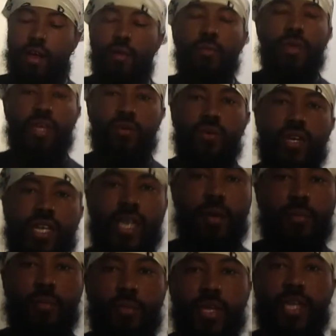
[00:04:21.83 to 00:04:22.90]
Gonna be the one
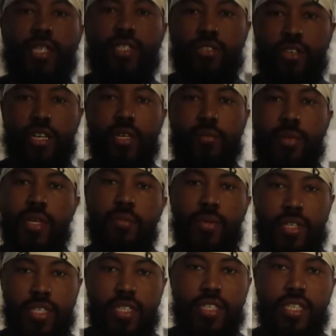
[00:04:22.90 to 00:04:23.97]
helping me, instructing me to
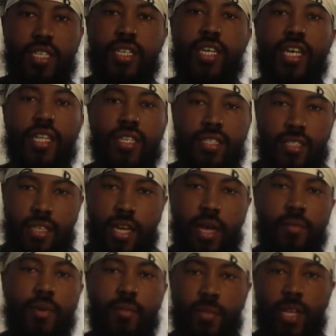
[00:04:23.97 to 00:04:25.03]
put this shit together. So
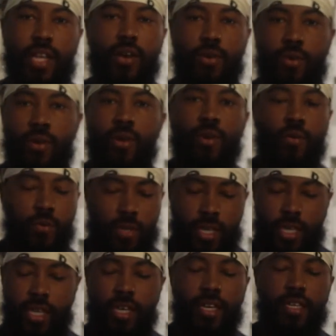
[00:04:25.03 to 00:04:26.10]
comment below what
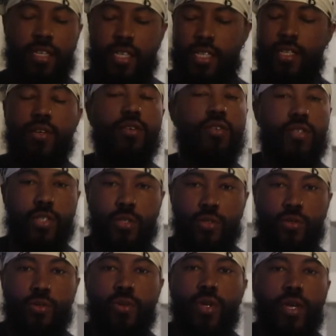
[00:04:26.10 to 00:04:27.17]
the hell I need to do with
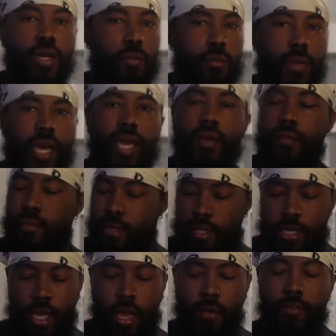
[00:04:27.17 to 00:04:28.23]
you and babe.
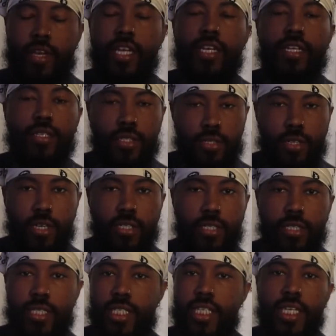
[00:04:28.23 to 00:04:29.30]
I'll read the
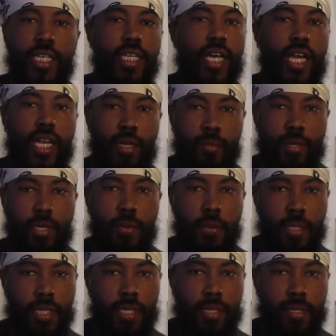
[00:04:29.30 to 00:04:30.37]
instructions. Y'all let me know
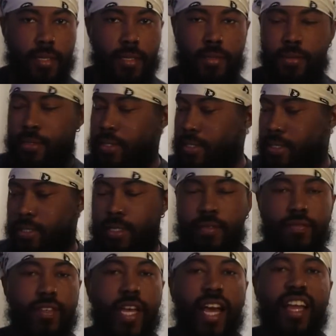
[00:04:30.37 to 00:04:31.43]
what the hell to do, cause if
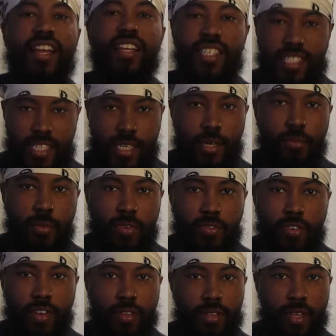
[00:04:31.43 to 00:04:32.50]
not, this shit gonna be
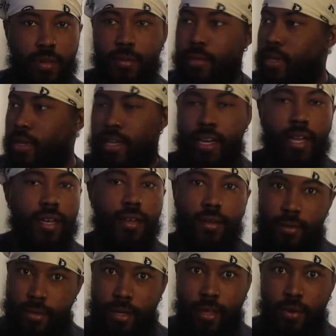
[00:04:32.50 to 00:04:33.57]
fucked up. And I
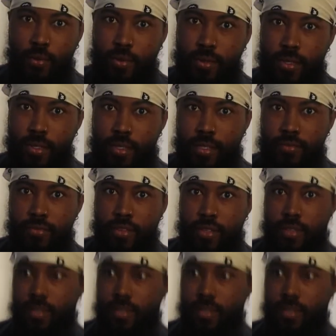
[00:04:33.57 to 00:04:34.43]
know y'all don't want this shit fucked